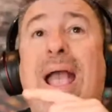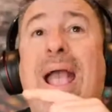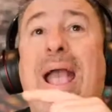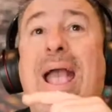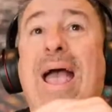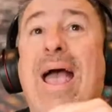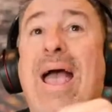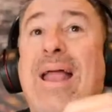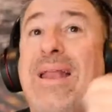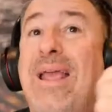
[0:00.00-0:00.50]

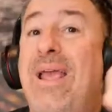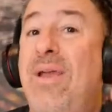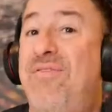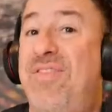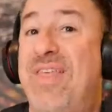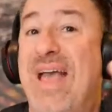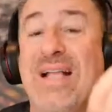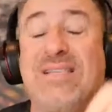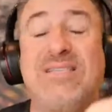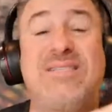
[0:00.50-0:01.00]
And
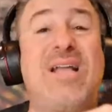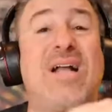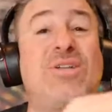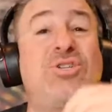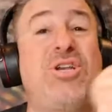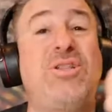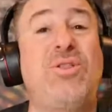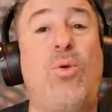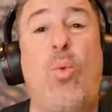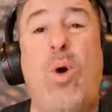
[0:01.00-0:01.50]
if that's
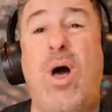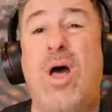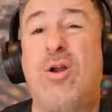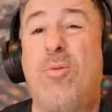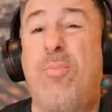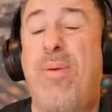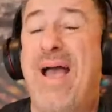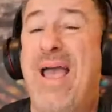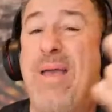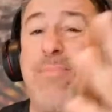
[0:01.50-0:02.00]
touching the water
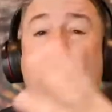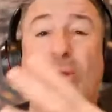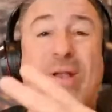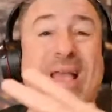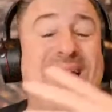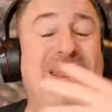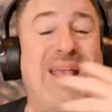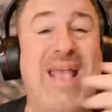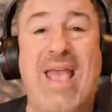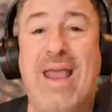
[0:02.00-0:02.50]
pipe or
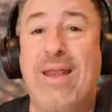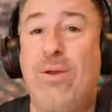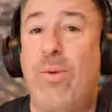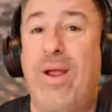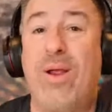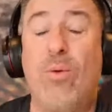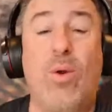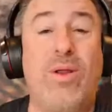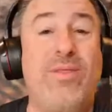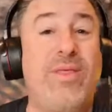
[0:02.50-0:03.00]
getting
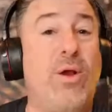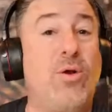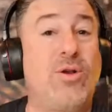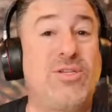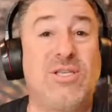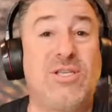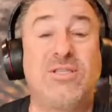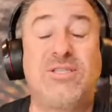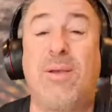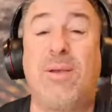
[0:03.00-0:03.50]
anywhere where there's
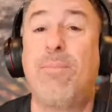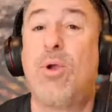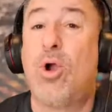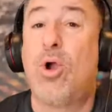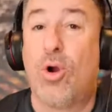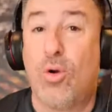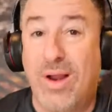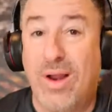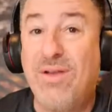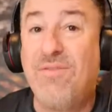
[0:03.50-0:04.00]
some
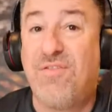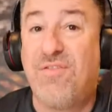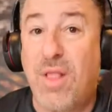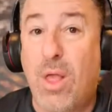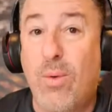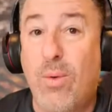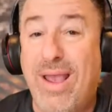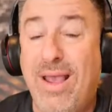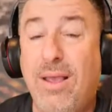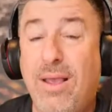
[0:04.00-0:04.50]
current
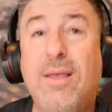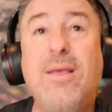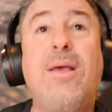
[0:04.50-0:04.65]
flowing,